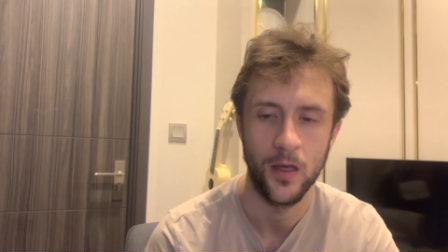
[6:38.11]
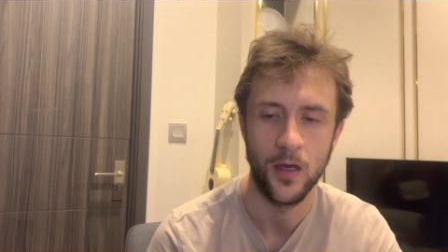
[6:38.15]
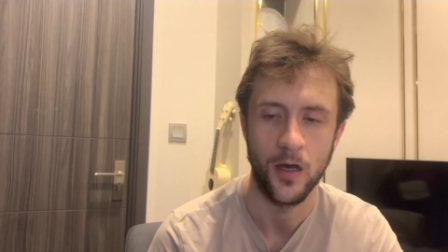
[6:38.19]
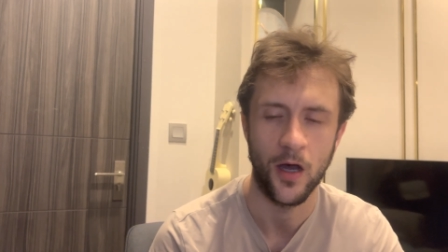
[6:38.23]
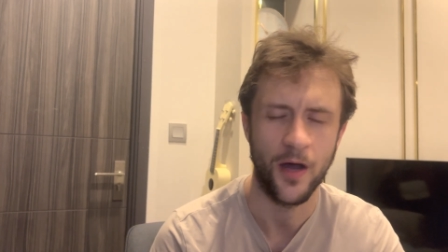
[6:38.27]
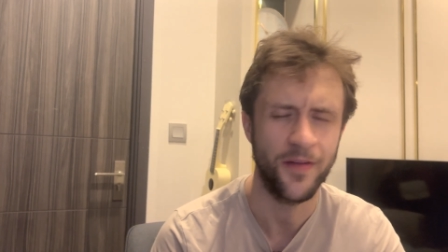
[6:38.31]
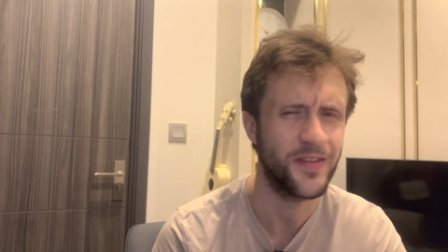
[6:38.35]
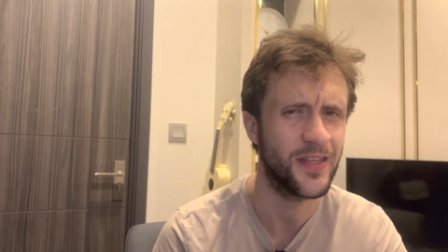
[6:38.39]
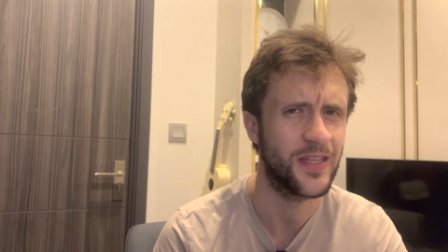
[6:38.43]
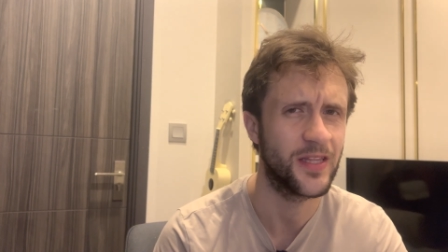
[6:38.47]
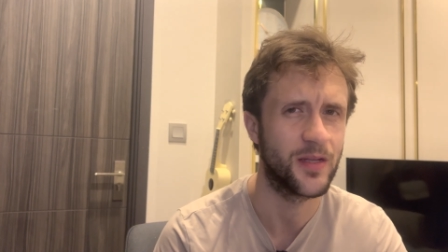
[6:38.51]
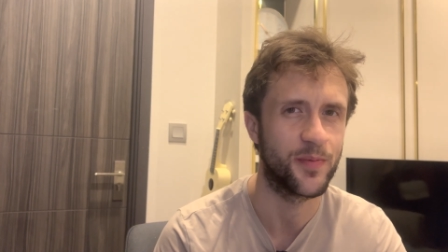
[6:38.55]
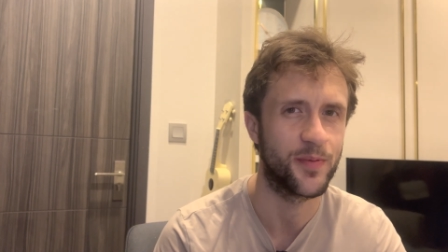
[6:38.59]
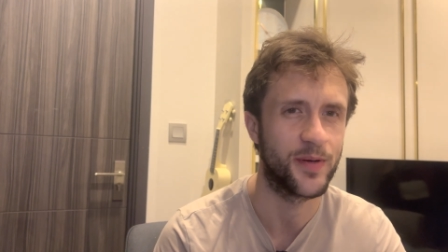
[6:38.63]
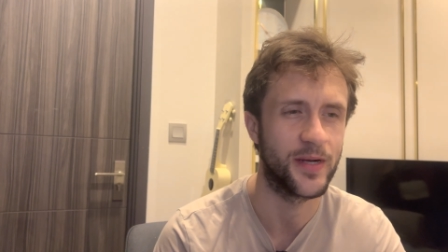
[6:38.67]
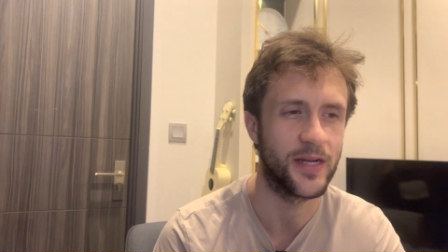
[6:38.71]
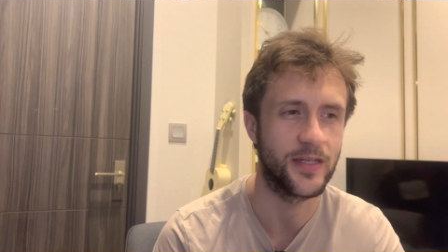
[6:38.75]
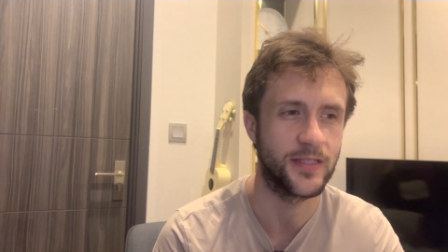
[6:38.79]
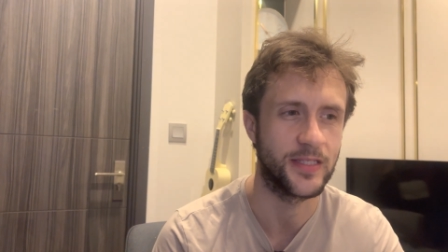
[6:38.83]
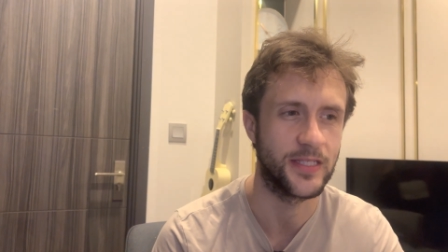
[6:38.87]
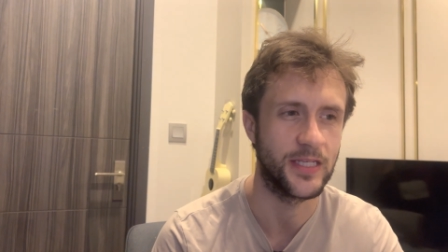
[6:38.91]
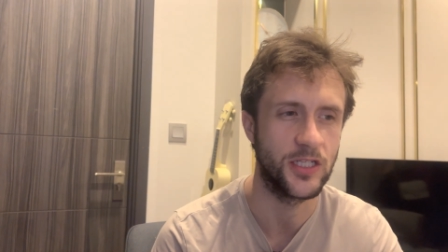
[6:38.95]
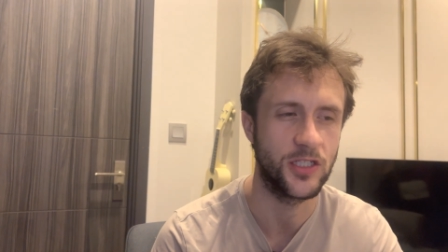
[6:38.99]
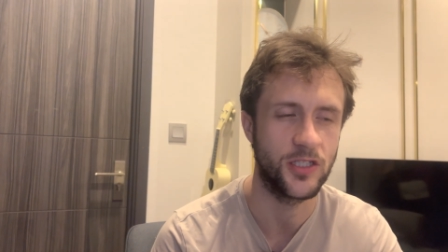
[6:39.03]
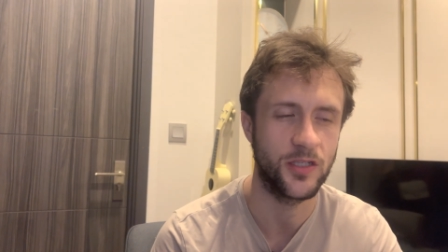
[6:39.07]
Often the
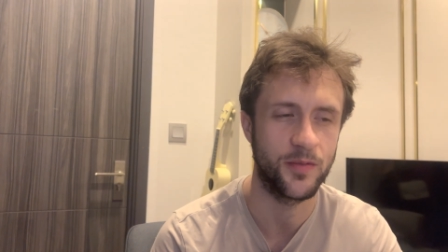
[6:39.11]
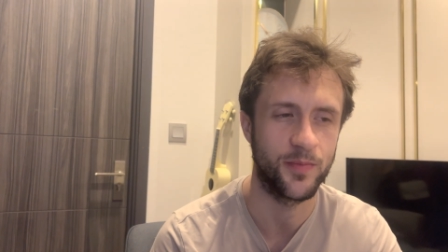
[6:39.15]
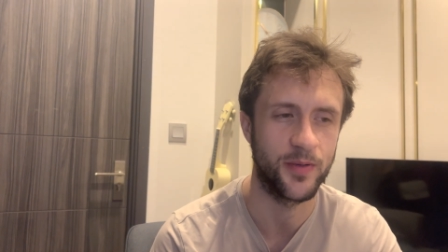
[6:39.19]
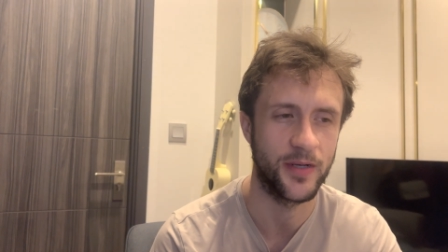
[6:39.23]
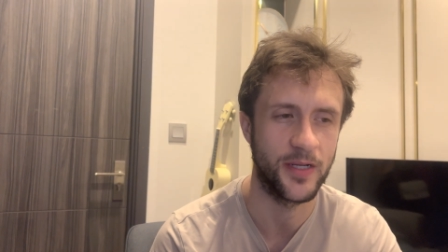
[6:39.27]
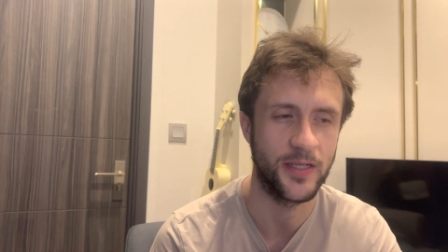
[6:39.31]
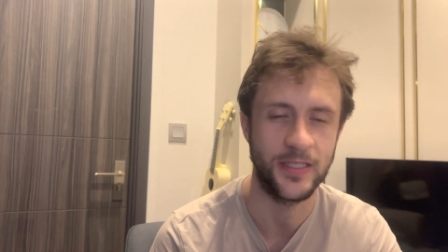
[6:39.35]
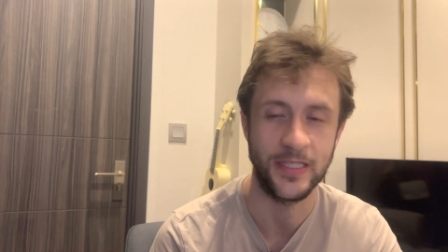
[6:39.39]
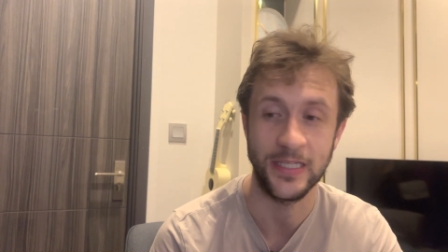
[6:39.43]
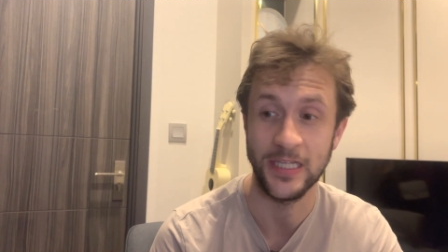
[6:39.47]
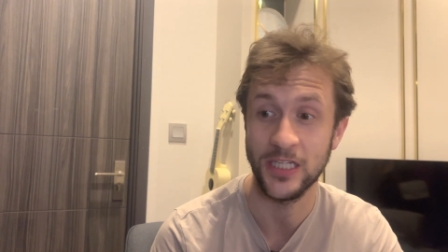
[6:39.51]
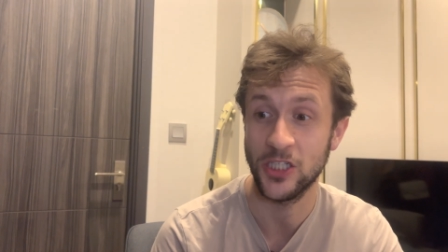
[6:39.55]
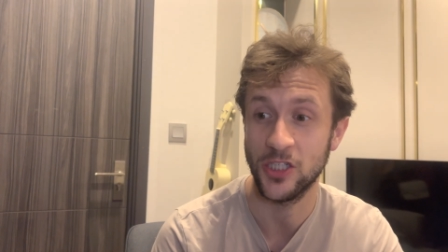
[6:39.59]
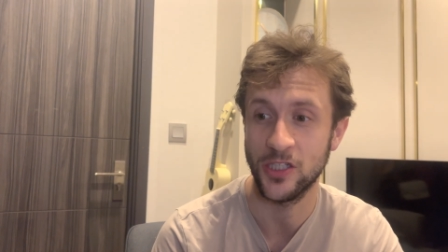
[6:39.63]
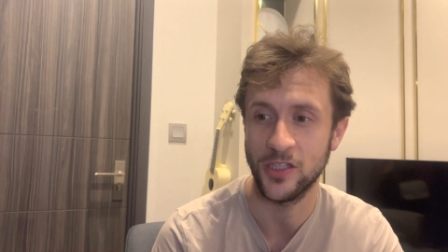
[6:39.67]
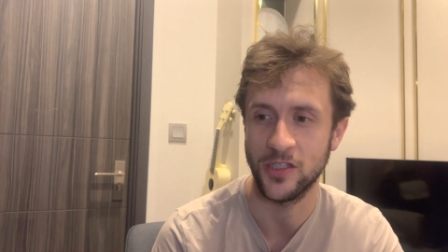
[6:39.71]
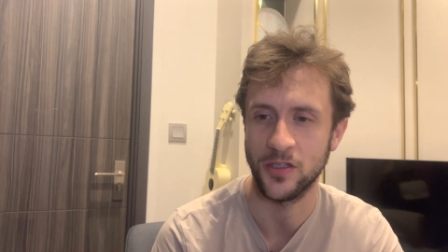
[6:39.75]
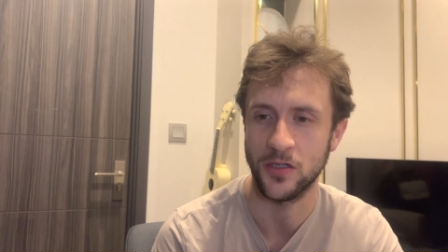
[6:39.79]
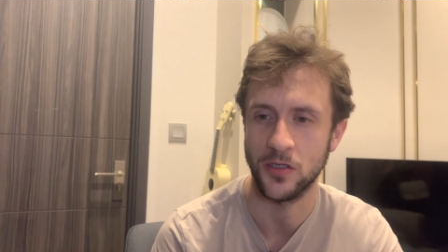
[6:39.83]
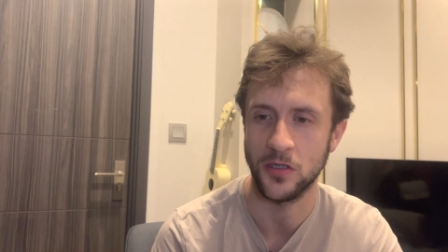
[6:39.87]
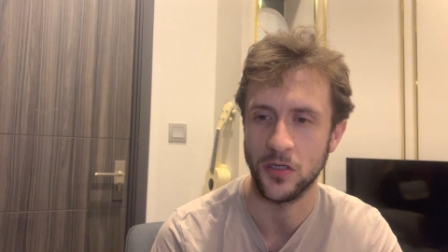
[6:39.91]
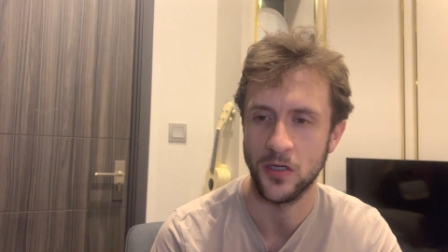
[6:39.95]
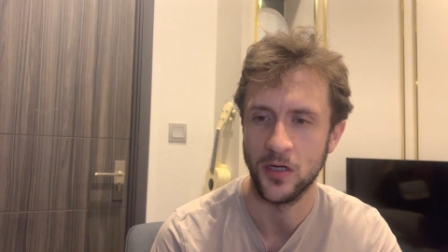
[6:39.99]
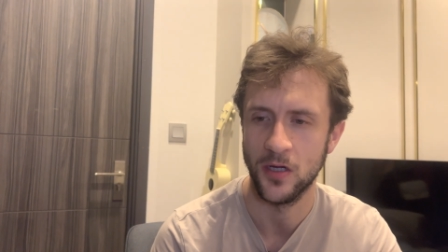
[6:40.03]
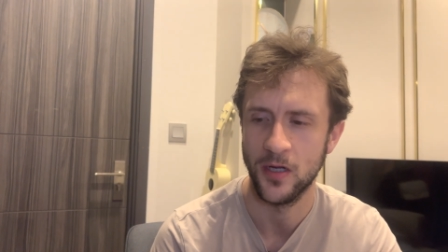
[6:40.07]
pronunciations
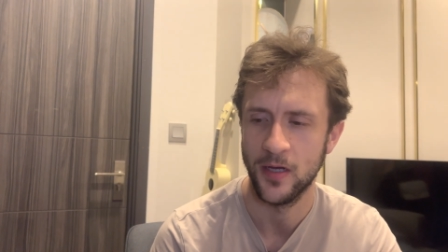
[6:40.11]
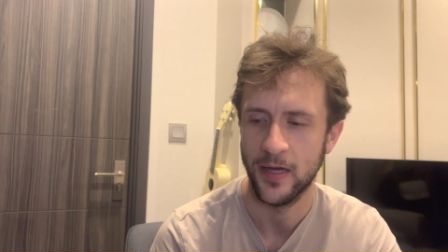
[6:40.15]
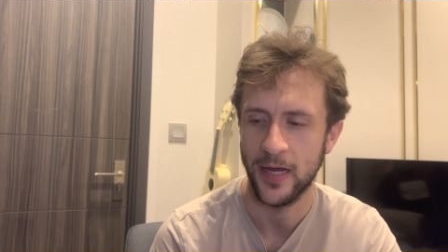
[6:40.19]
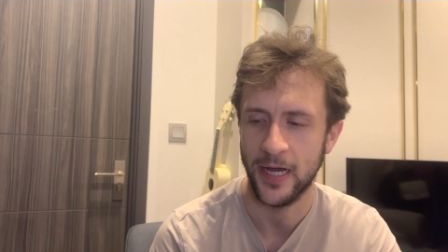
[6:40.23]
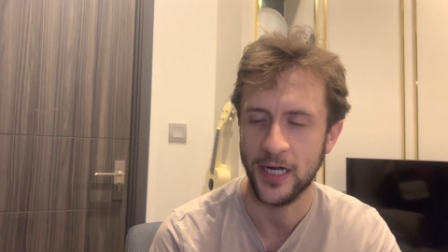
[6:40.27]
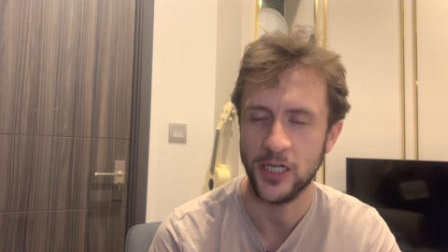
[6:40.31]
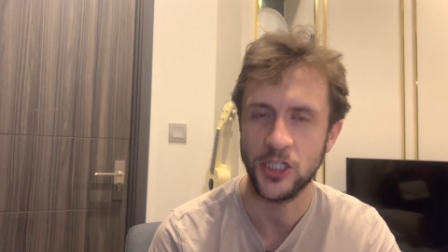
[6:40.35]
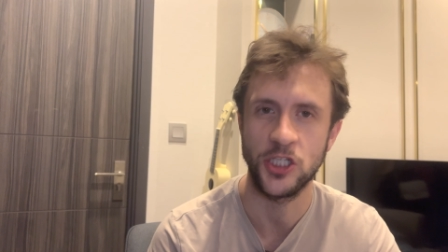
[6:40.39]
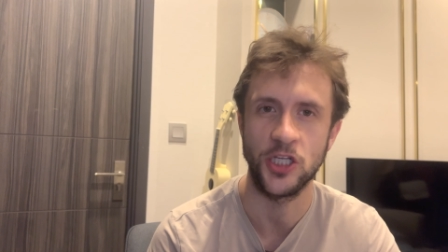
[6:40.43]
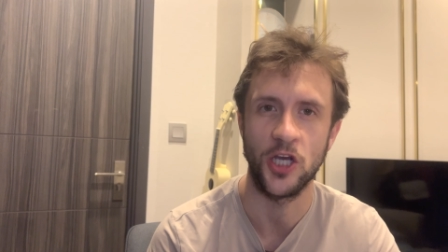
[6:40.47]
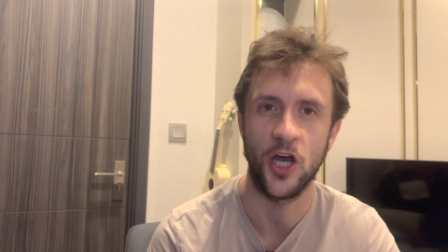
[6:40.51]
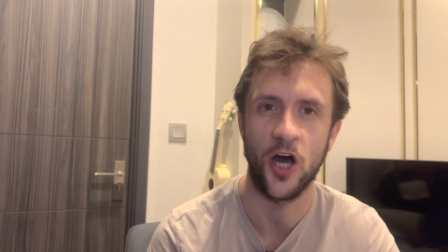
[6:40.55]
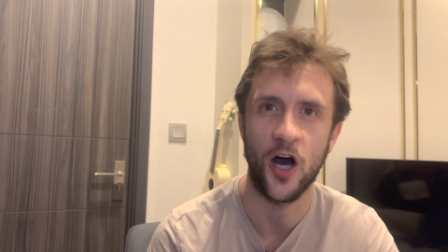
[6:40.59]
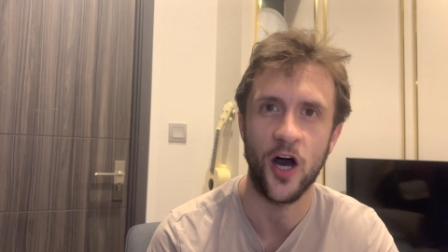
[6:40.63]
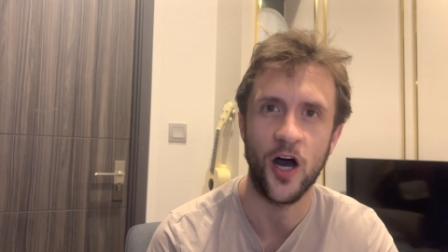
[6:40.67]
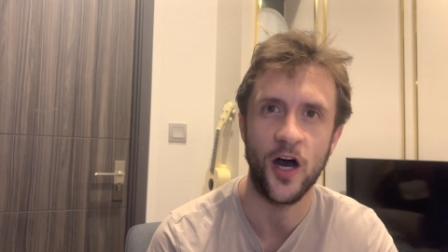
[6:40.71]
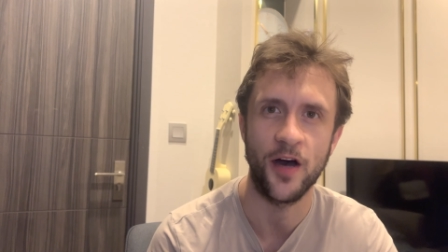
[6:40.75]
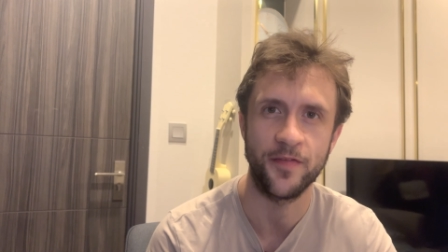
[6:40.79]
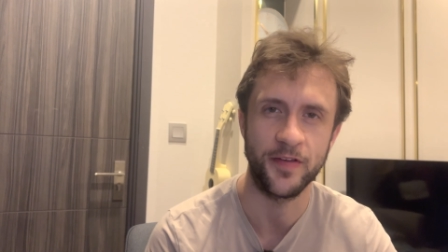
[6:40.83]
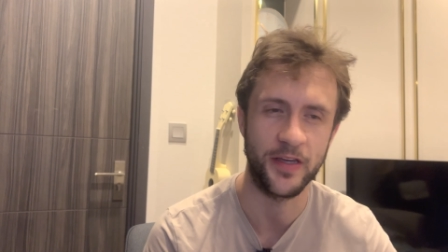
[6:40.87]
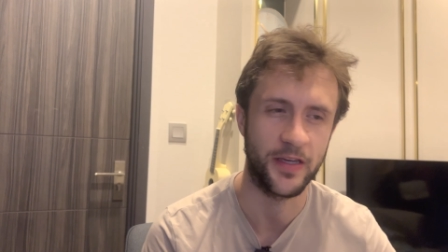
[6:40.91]
are actually off.